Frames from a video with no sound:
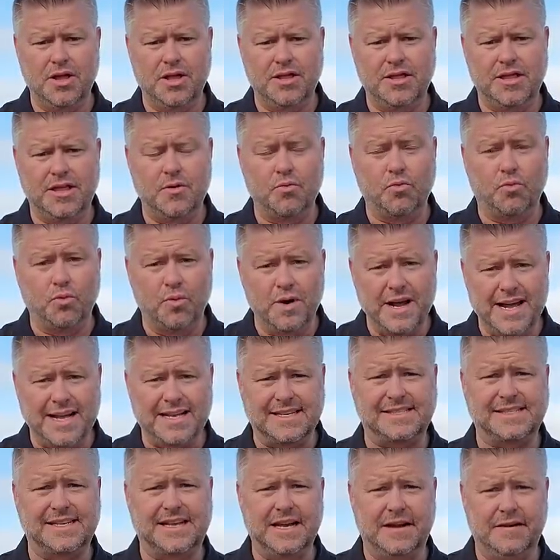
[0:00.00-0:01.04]
the
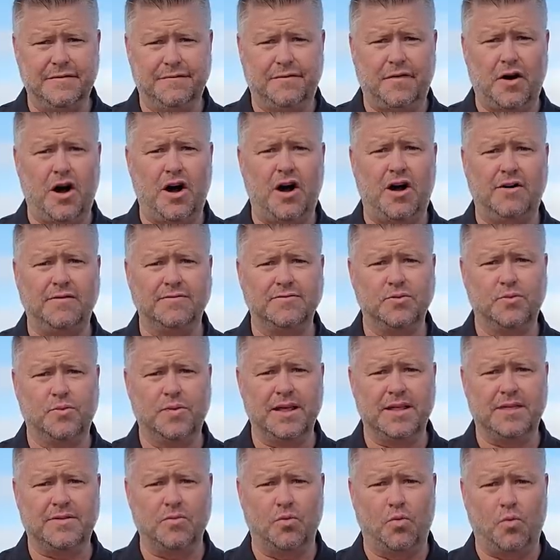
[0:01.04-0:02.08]
risk involved
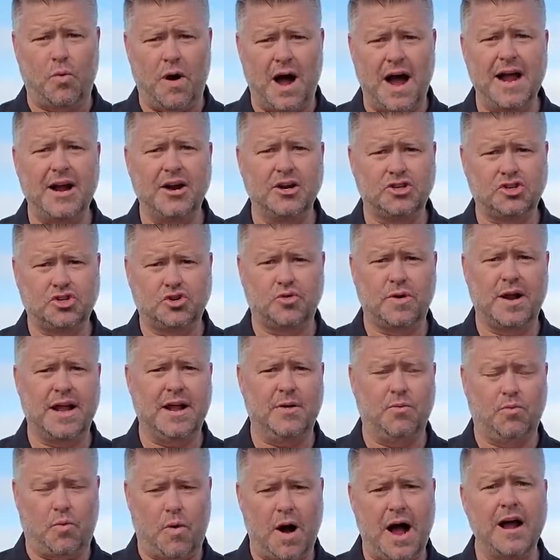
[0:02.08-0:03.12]
with wire tra-
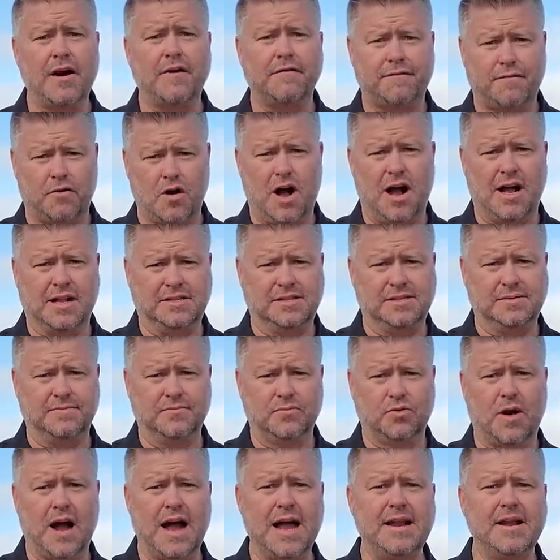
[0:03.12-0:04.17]
wire frauds,
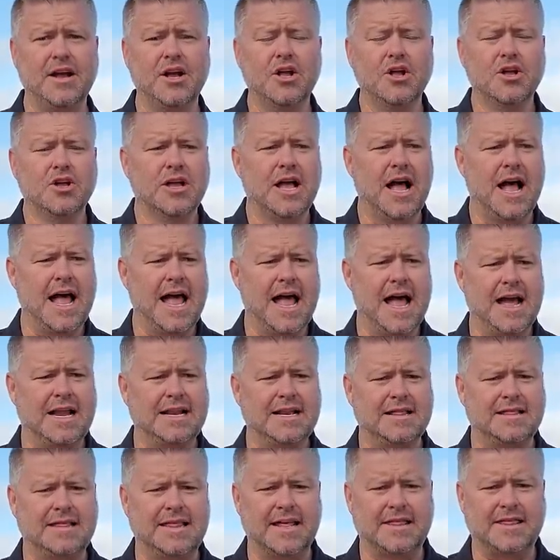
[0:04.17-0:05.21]
right?
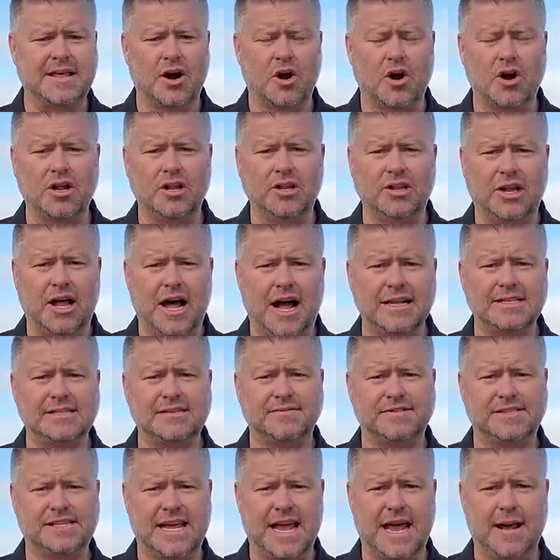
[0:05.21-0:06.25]
And that there are lots
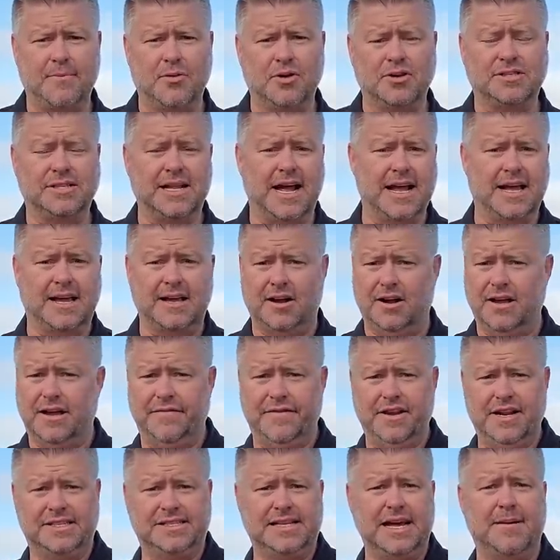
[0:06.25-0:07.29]
of scammers. Like, I'll give
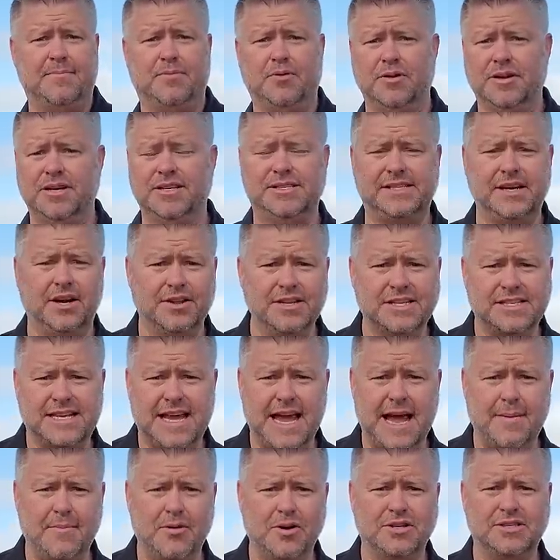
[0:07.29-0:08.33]
you an example. You see all the
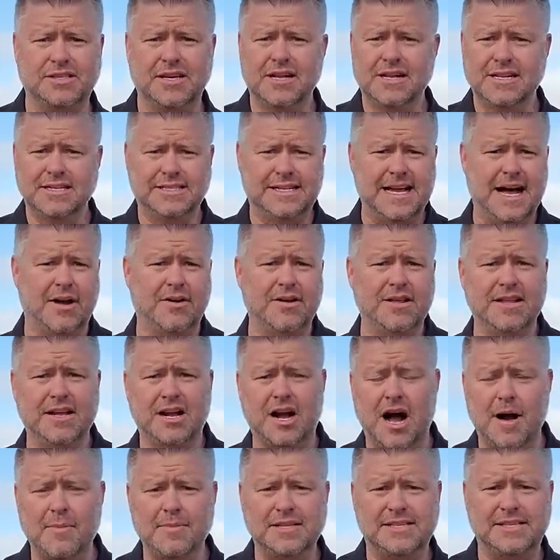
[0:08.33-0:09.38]
scammers down in the
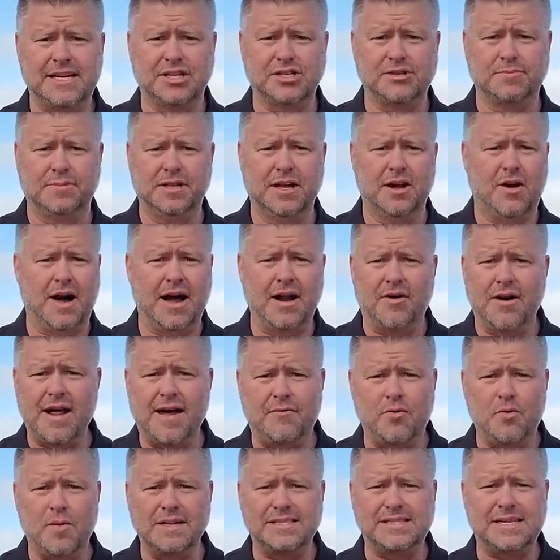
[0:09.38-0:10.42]
comment section below. I don't
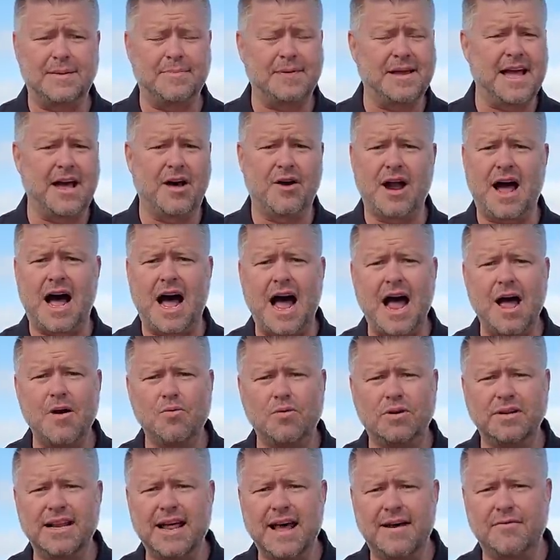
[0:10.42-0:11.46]
have a WhatsApp account. I
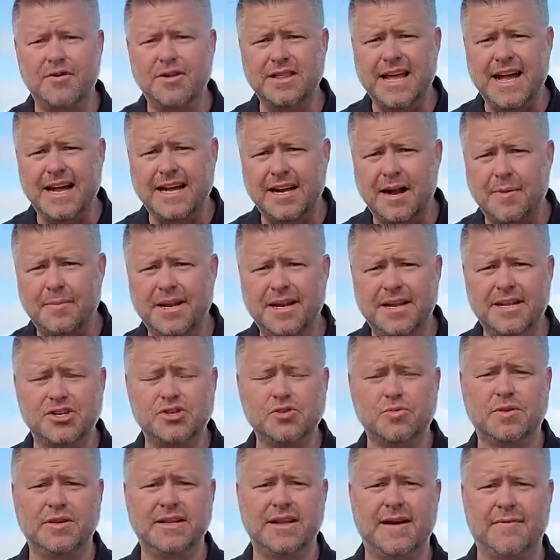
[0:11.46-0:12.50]
will never, the Economic Ninja
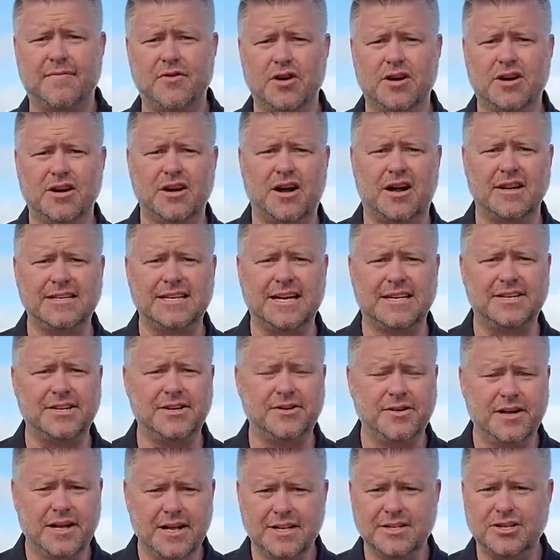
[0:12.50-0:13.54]
will never contact
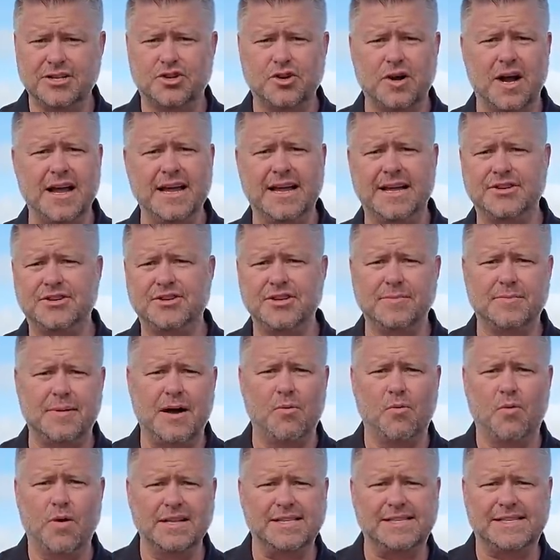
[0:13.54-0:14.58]
you to try and get you to my
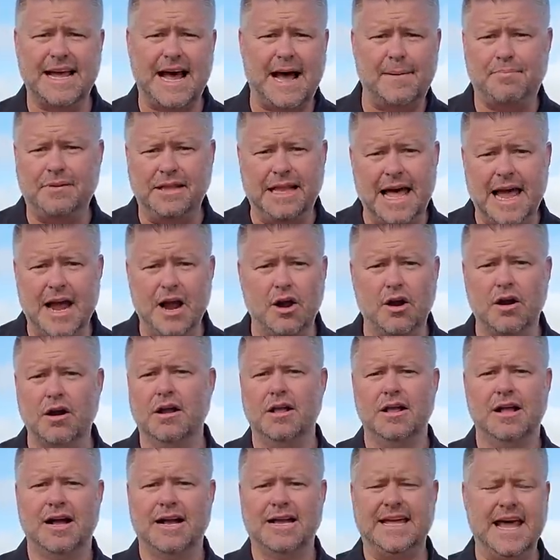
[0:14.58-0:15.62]
WhatsApp layer
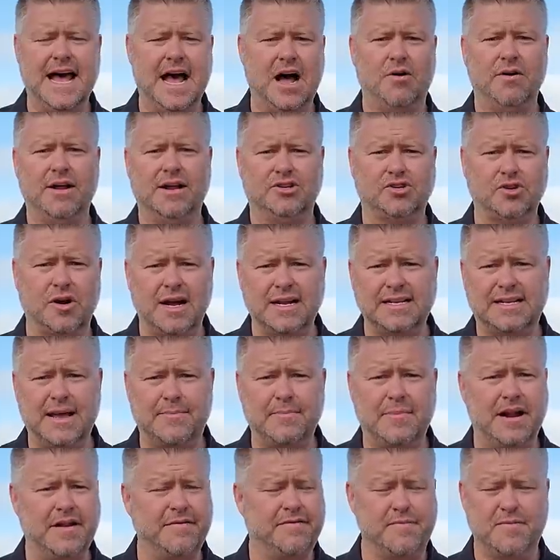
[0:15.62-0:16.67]
account and try and
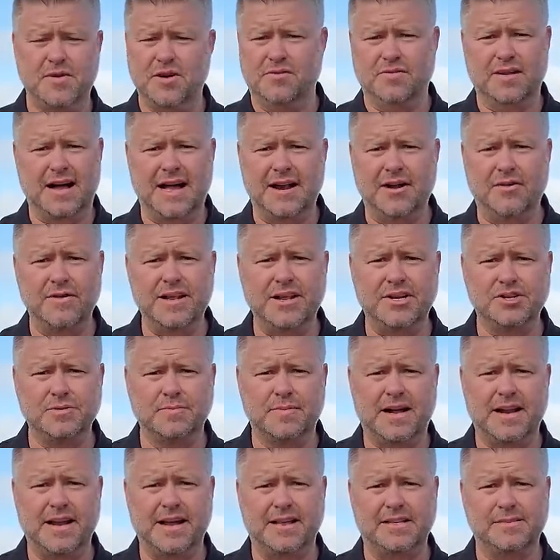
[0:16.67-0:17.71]
take money from you. I don't need your
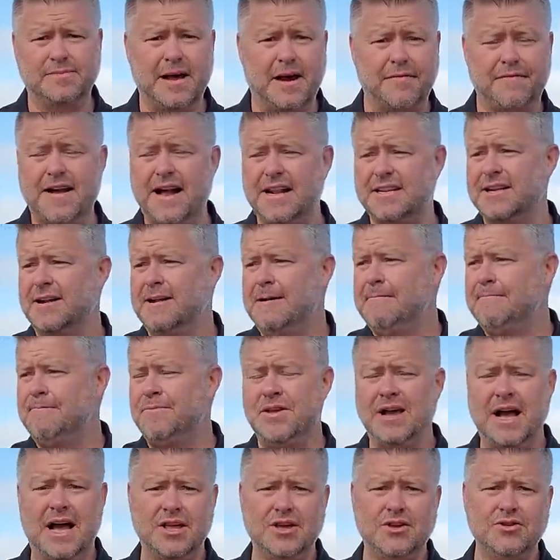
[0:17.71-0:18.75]
money. As a matter of fact,
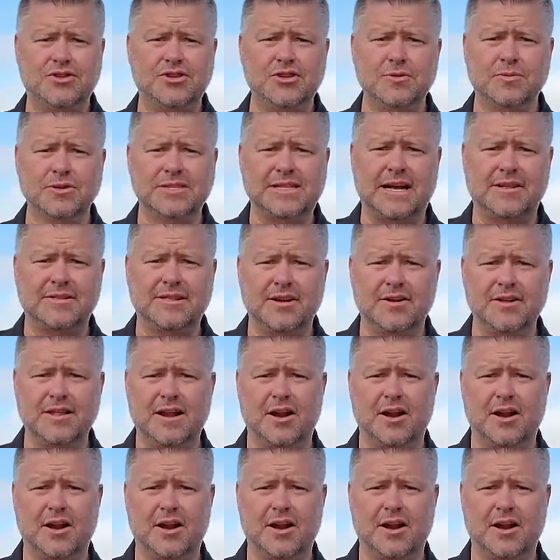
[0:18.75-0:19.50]
you got YouTubers out there